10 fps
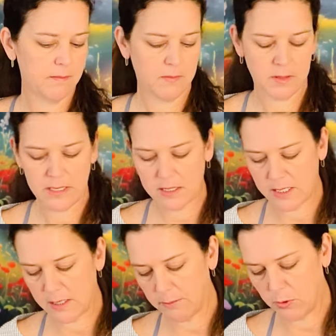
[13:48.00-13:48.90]
Let's see
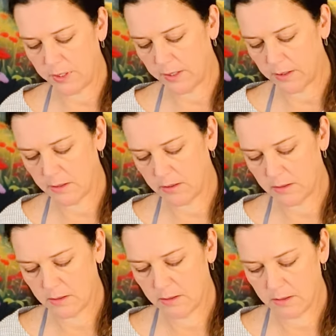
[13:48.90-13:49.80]
the moon here.
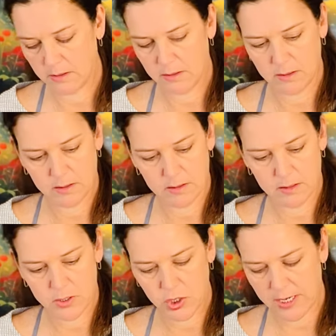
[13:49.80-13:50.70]
The
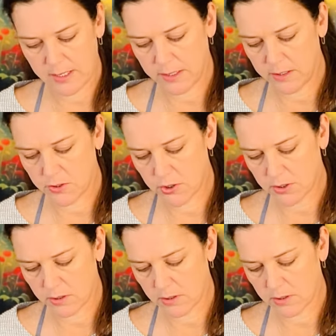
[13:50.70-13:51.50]
challenge.